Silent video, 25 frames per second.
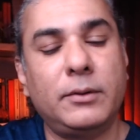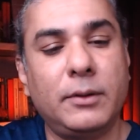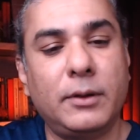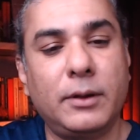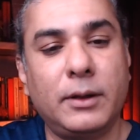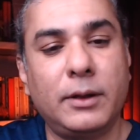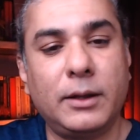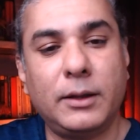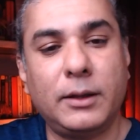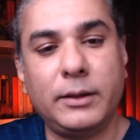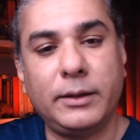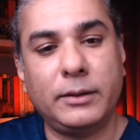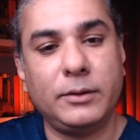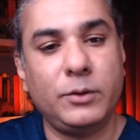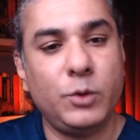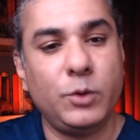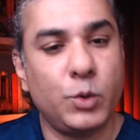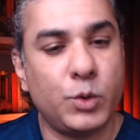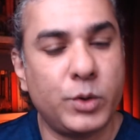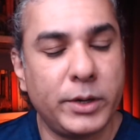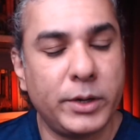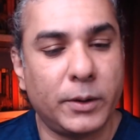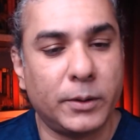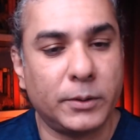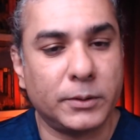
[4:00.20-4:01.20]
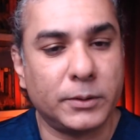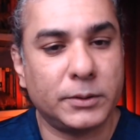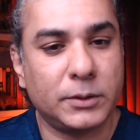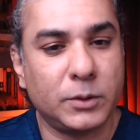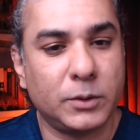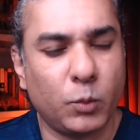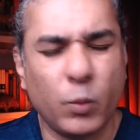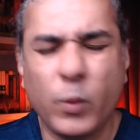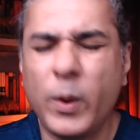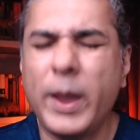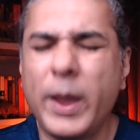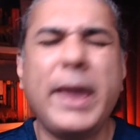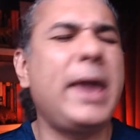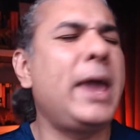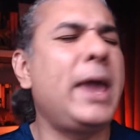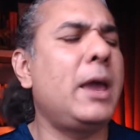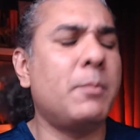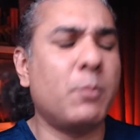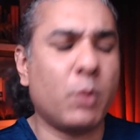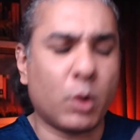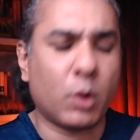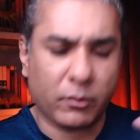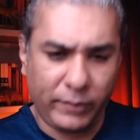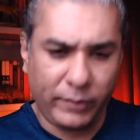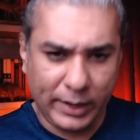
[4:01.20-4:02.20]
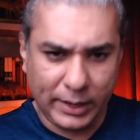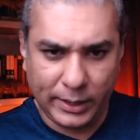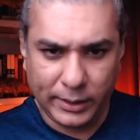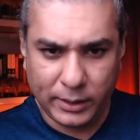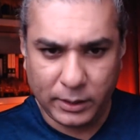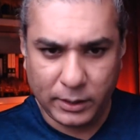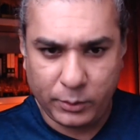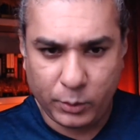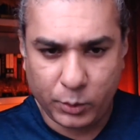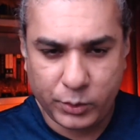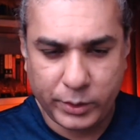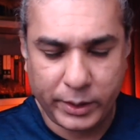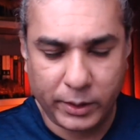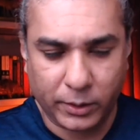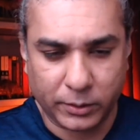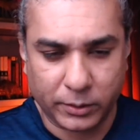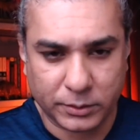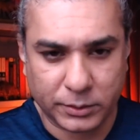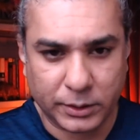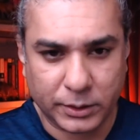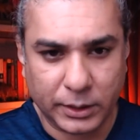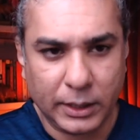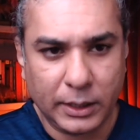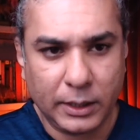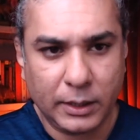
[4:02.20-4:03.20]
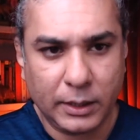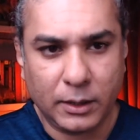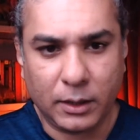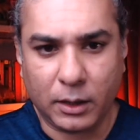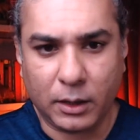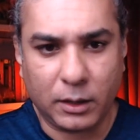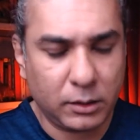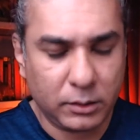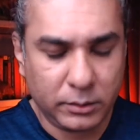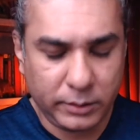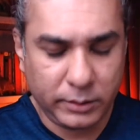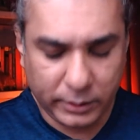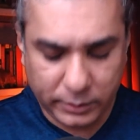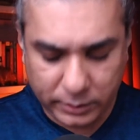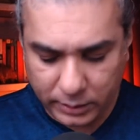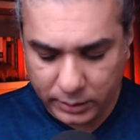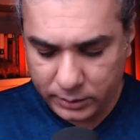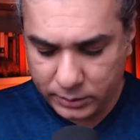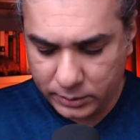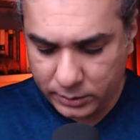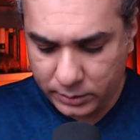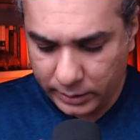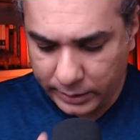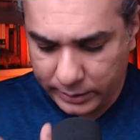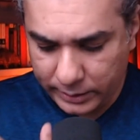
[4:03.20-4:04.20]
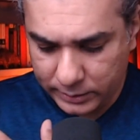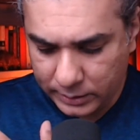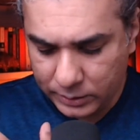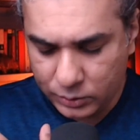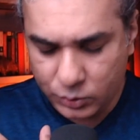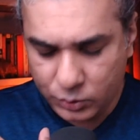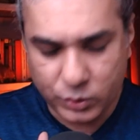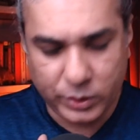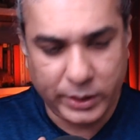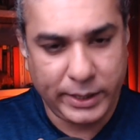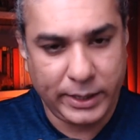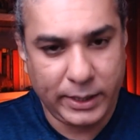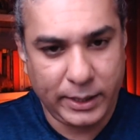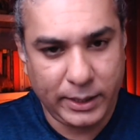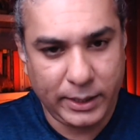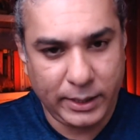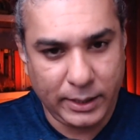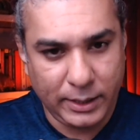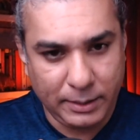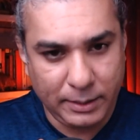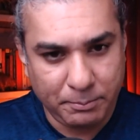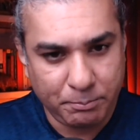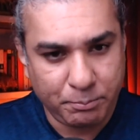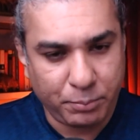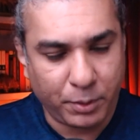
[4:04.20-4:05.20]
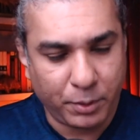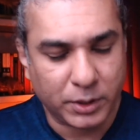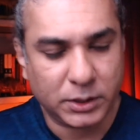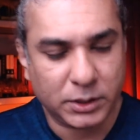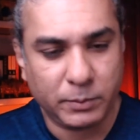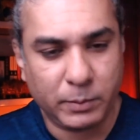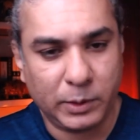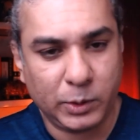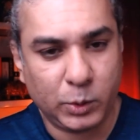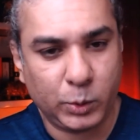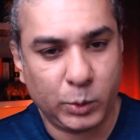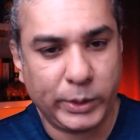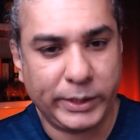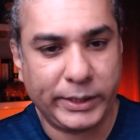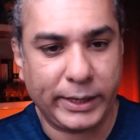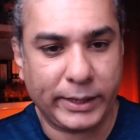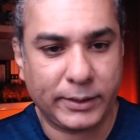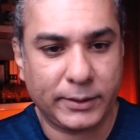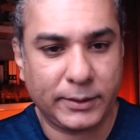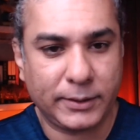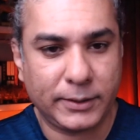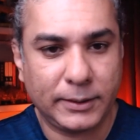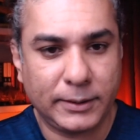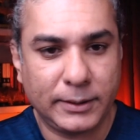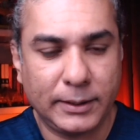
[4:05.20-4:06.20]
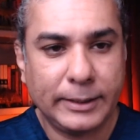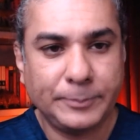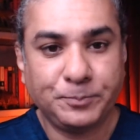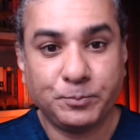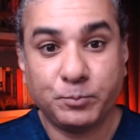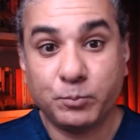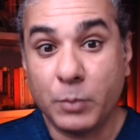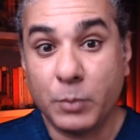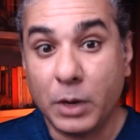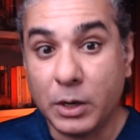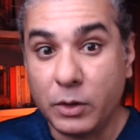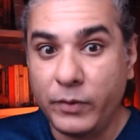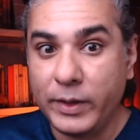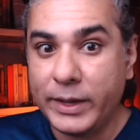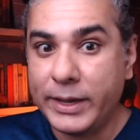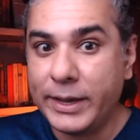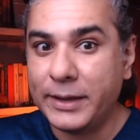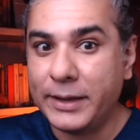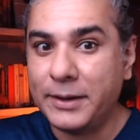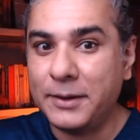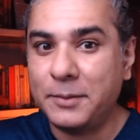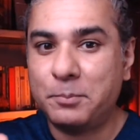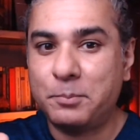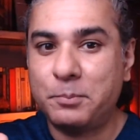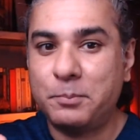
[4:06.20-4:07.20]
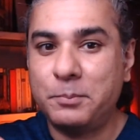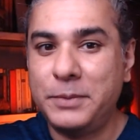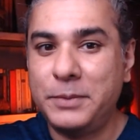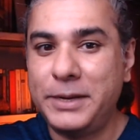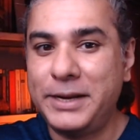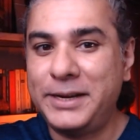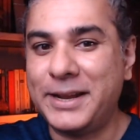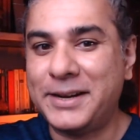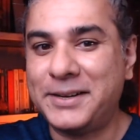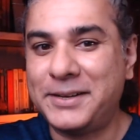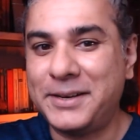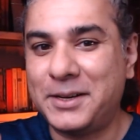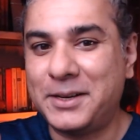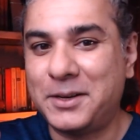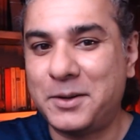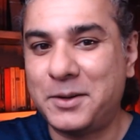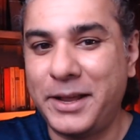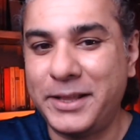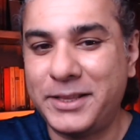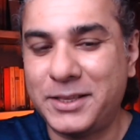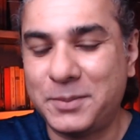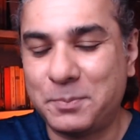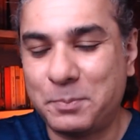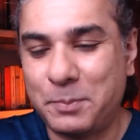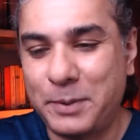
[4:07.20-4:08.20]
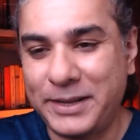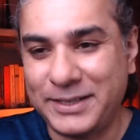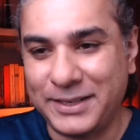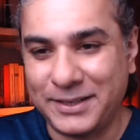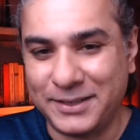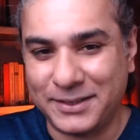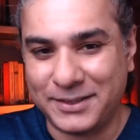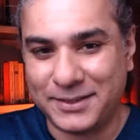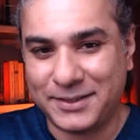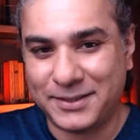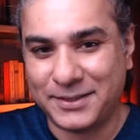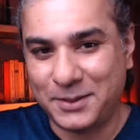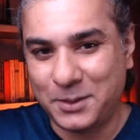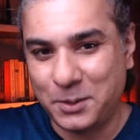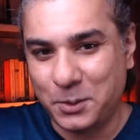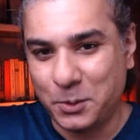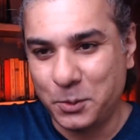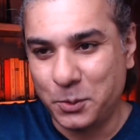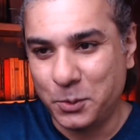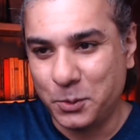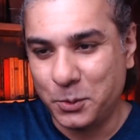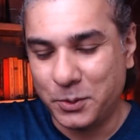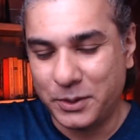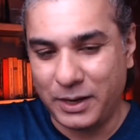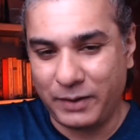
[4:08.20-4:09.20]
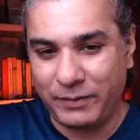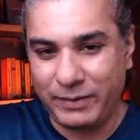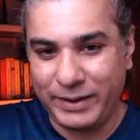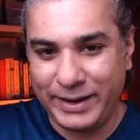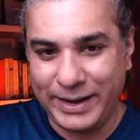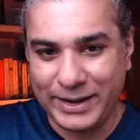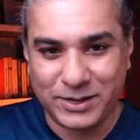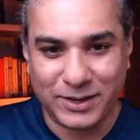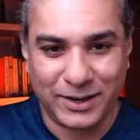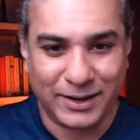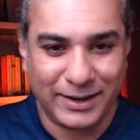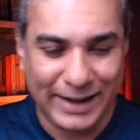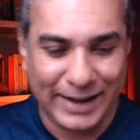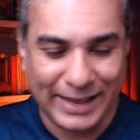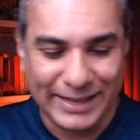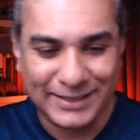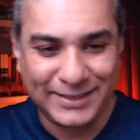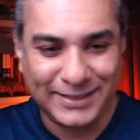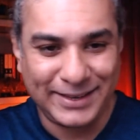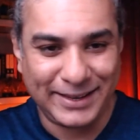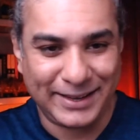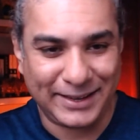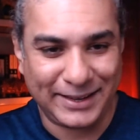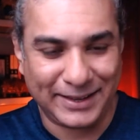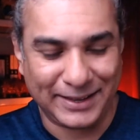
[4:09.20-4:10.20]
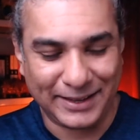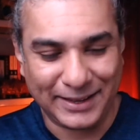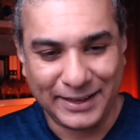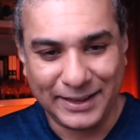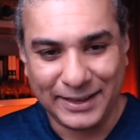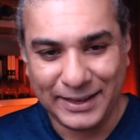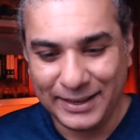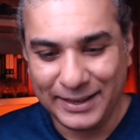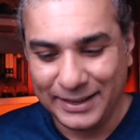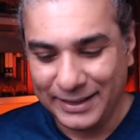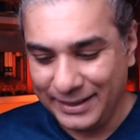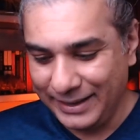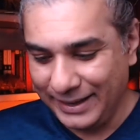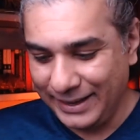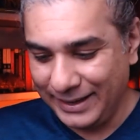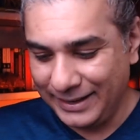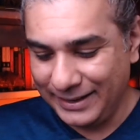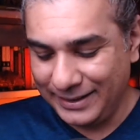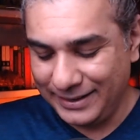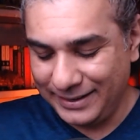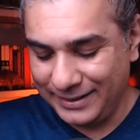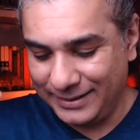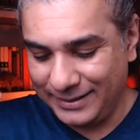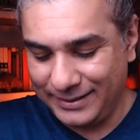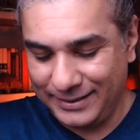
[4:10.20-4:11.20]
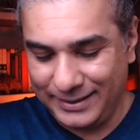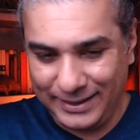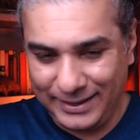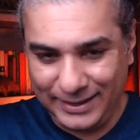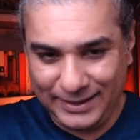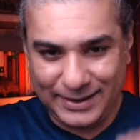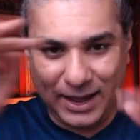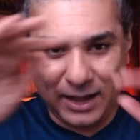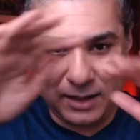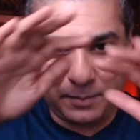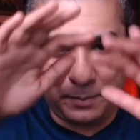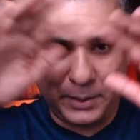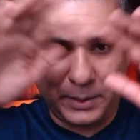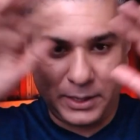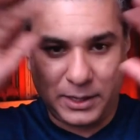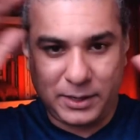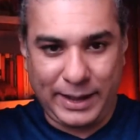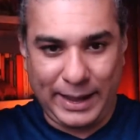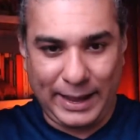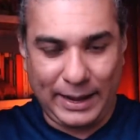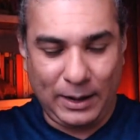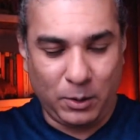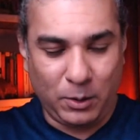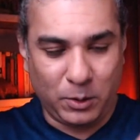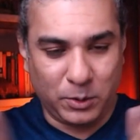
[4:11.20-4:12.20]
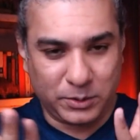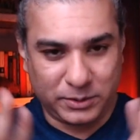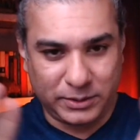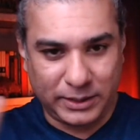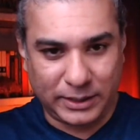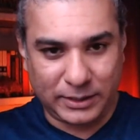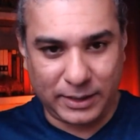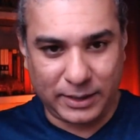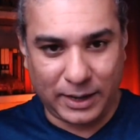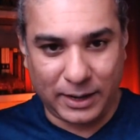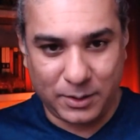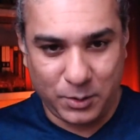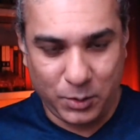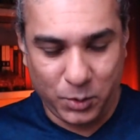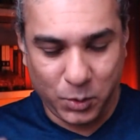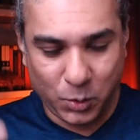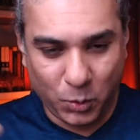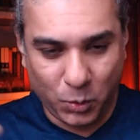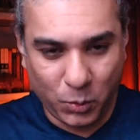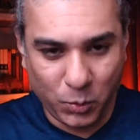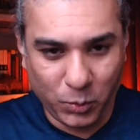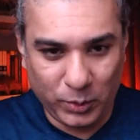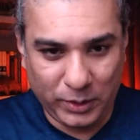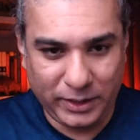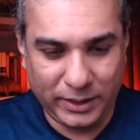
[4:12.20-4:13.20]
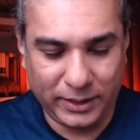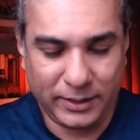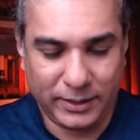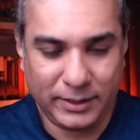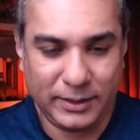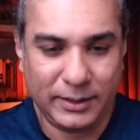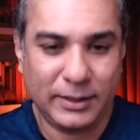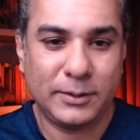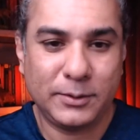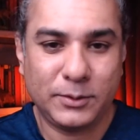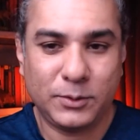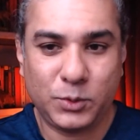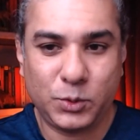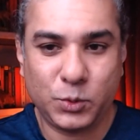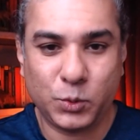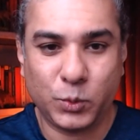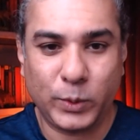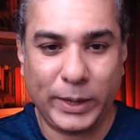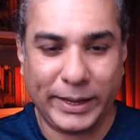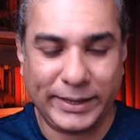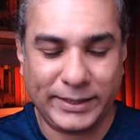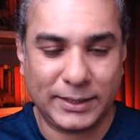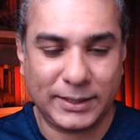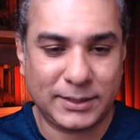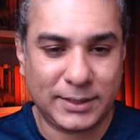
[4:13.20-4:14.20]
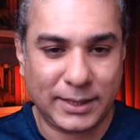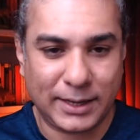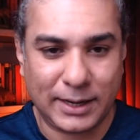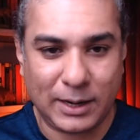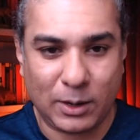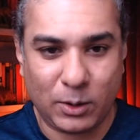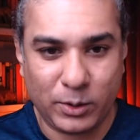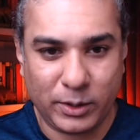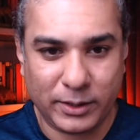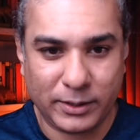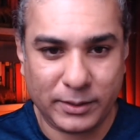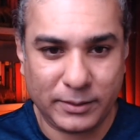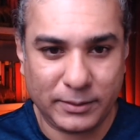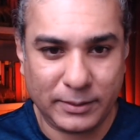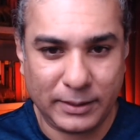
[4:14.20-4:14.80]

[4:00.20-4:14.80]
neutrinos. Way more weakly than neutrinos. Or it is essentially impossible to detect. But we can detect its presence through gravitational lensing and the dark matter halos that are known to exist around